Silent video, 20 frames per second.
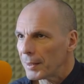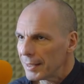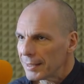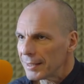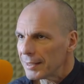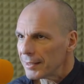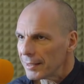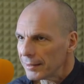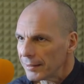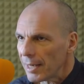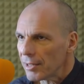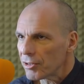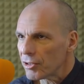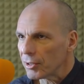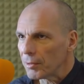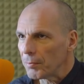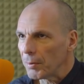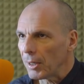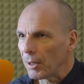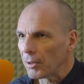And this is a
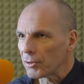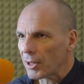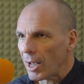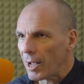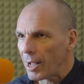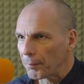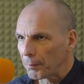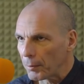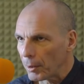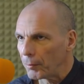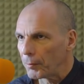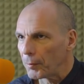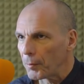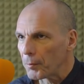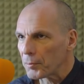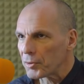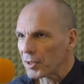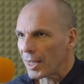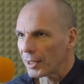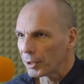tragedy because our
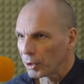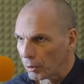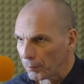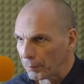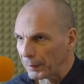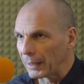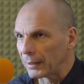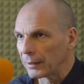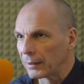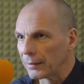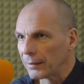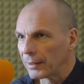problems are European.